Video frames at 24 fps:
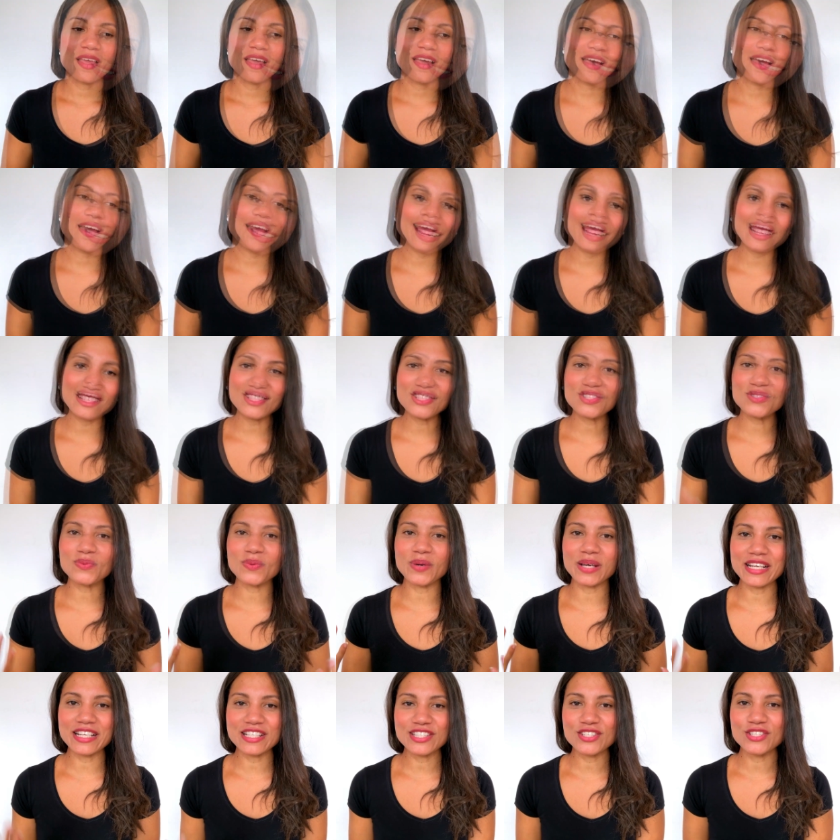And I just
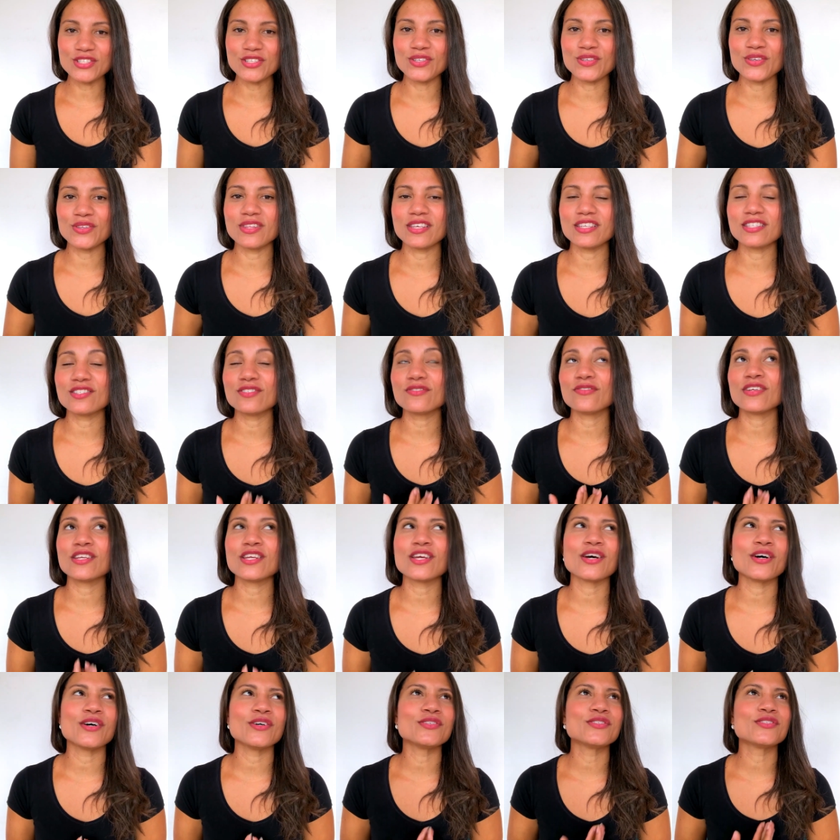wanted to do this
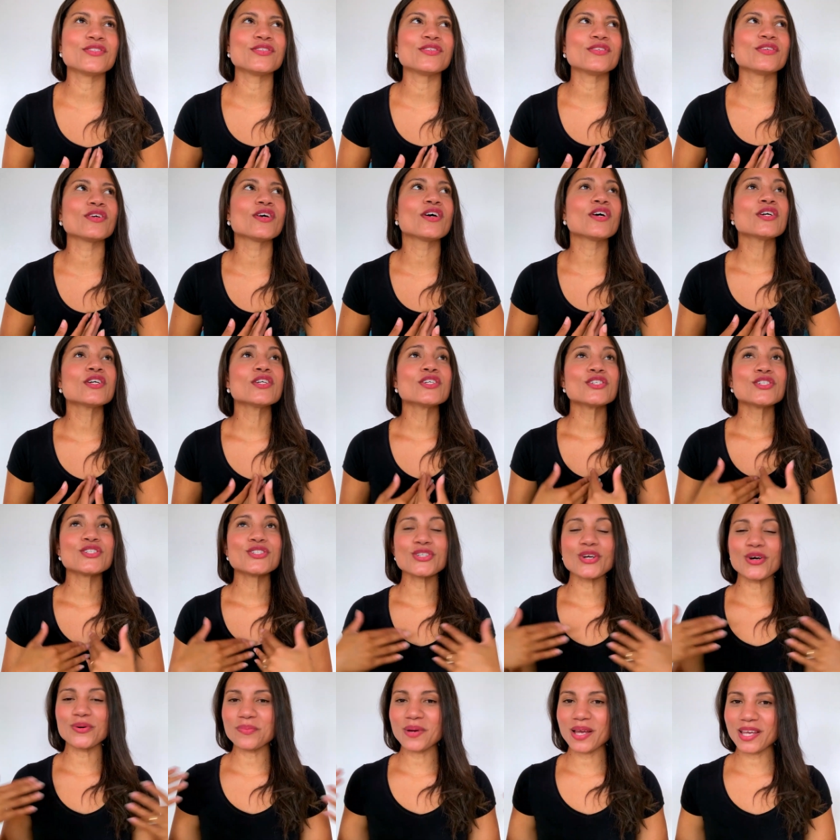video to
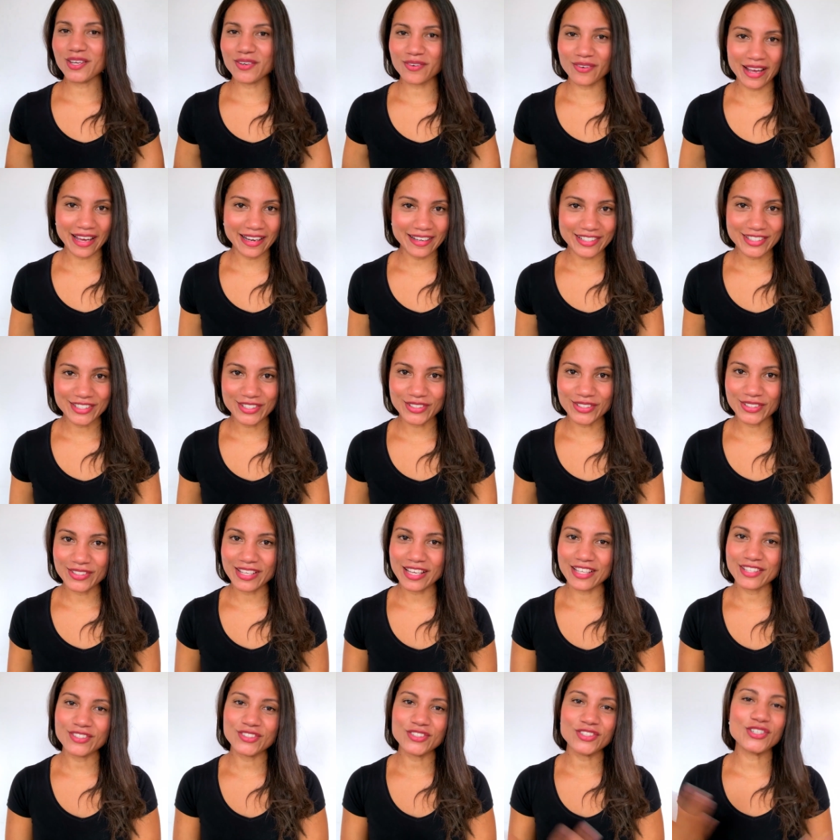show my gratitude
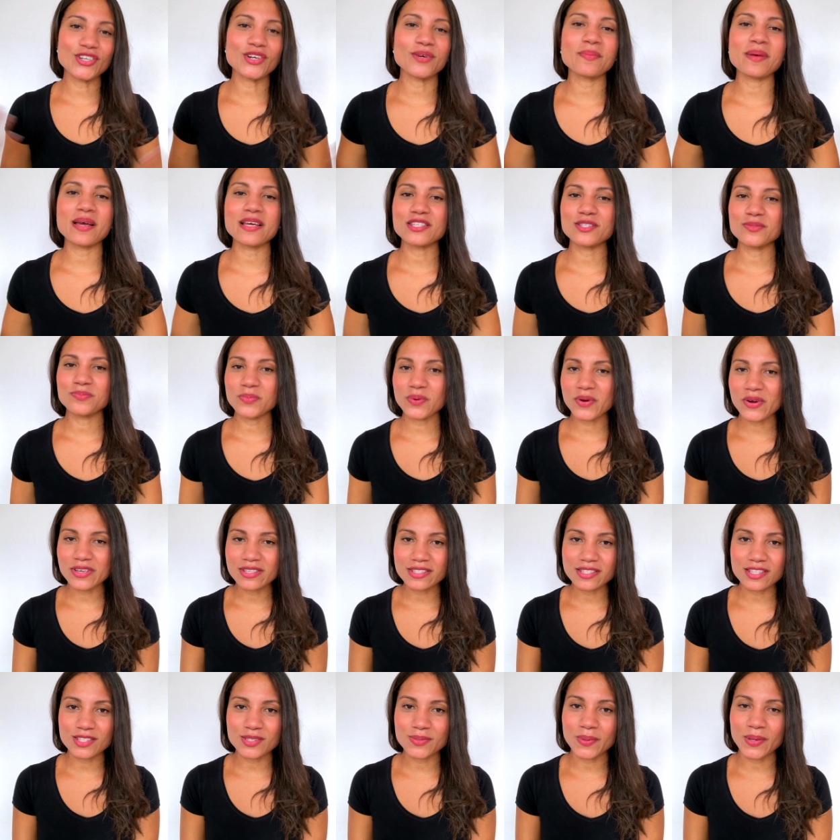and to share my
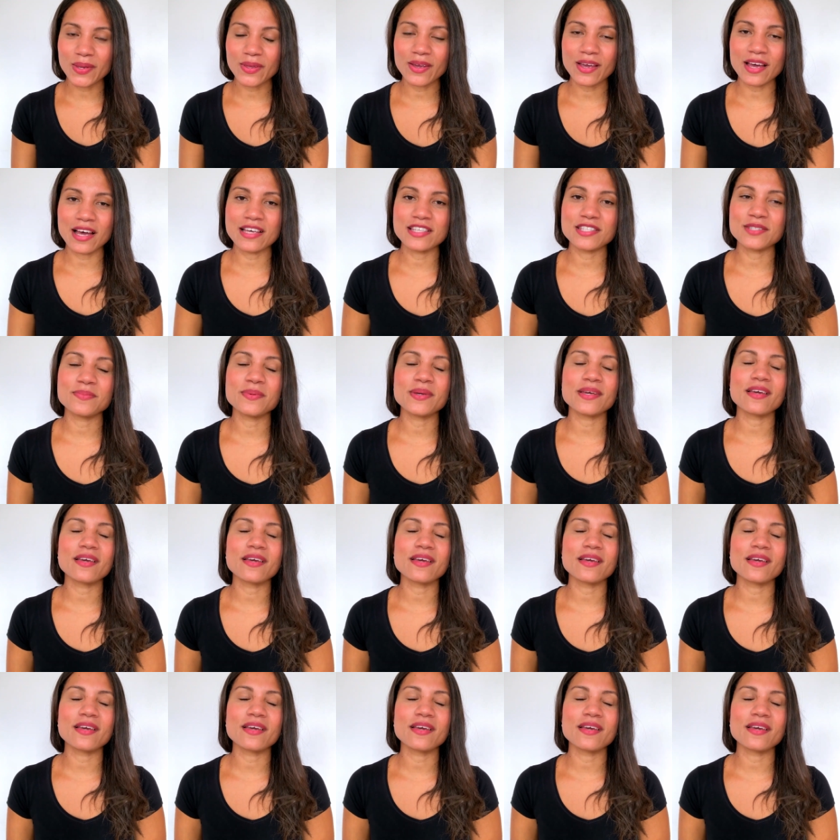experiences with you guys,